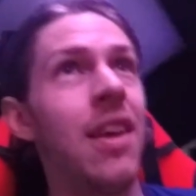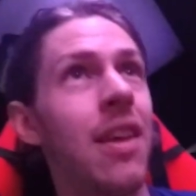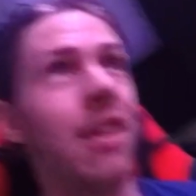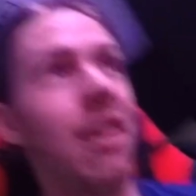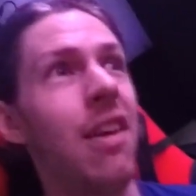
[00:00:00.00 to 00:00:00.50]

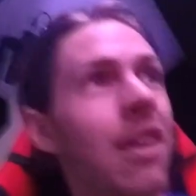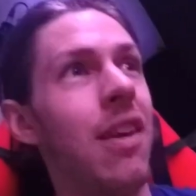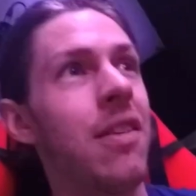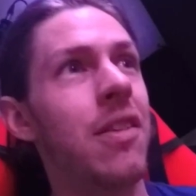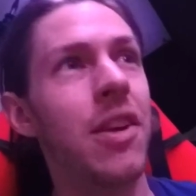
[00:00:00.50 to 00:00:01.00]
a
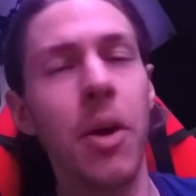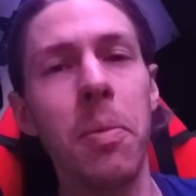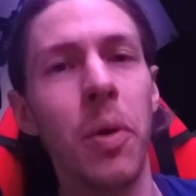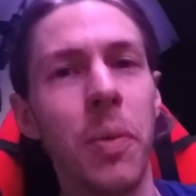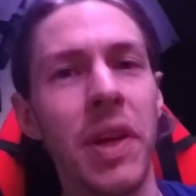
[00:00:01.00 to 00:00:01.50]

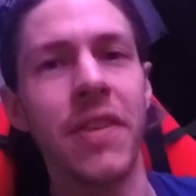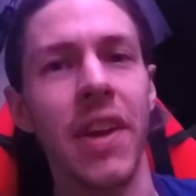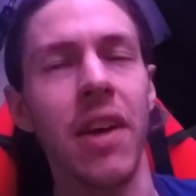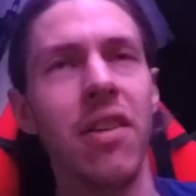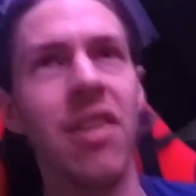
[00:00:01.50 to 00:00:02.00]
couple of weeks
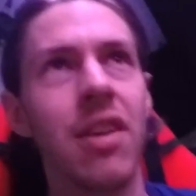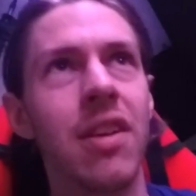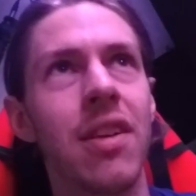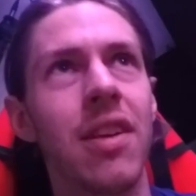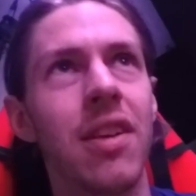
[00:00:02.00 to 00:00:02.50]
now.
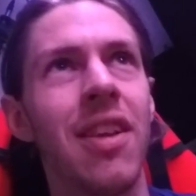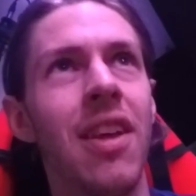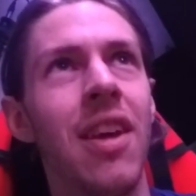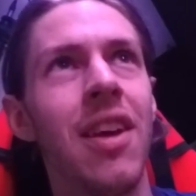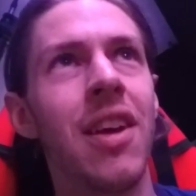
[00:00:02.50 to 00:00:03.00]

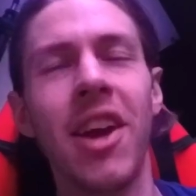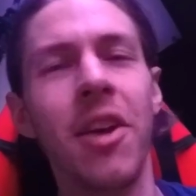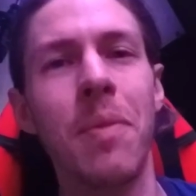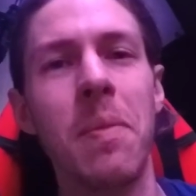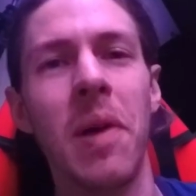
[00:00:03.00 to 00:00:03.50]
Can't
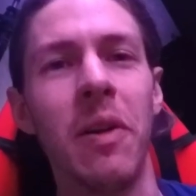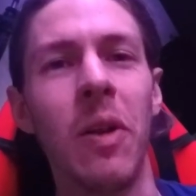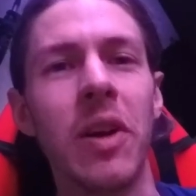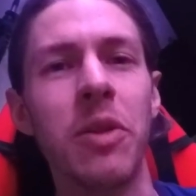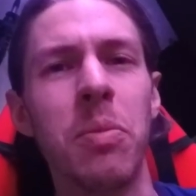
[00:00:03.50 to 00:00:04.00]
remember how
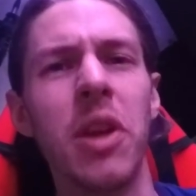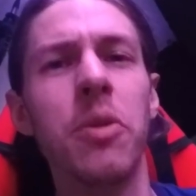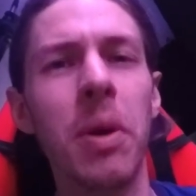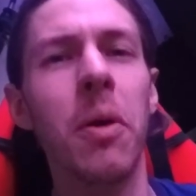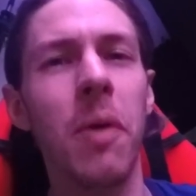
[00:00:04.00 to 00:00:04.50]
long it's been. It's
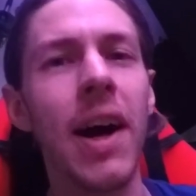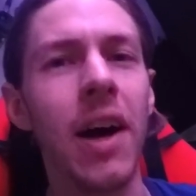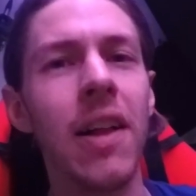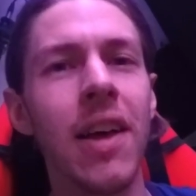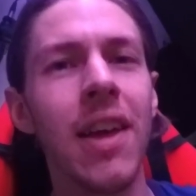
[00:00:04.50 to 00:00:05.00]
been a
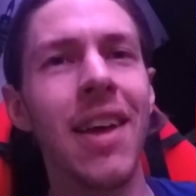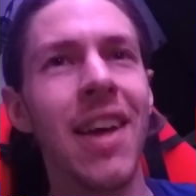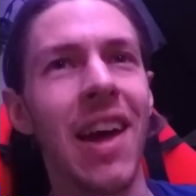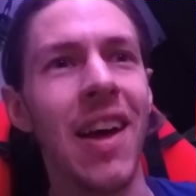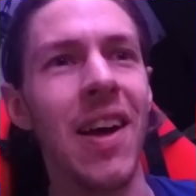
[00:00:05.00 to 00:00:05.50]
while.
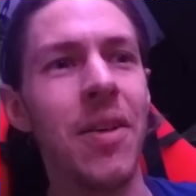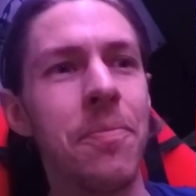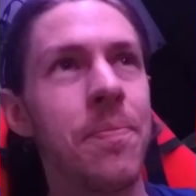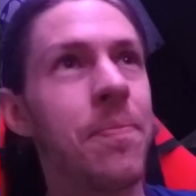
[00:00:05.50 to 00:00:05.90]
But